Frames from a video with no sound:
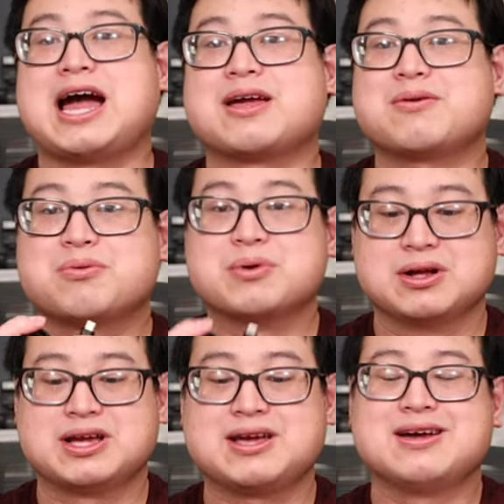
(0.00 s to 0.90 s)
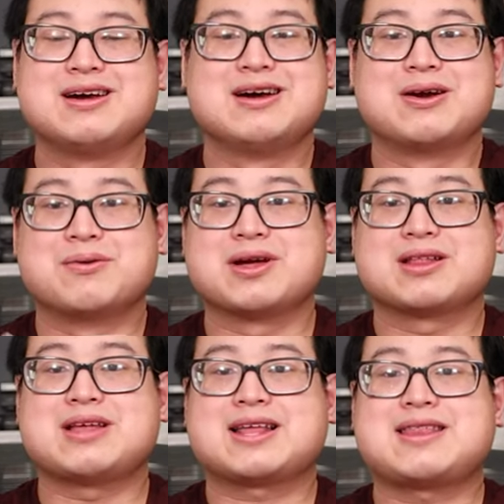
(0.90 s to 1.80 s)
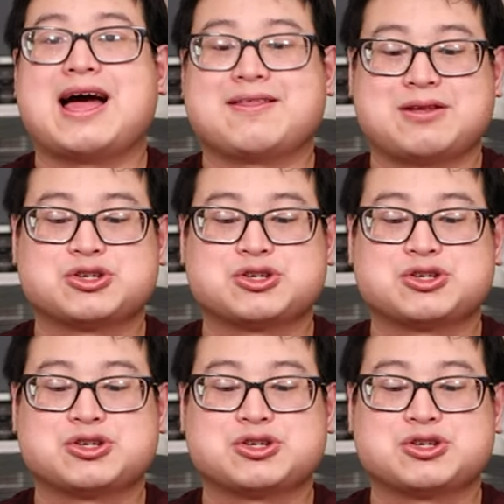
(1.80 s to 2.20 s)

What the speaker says: I really, really like that.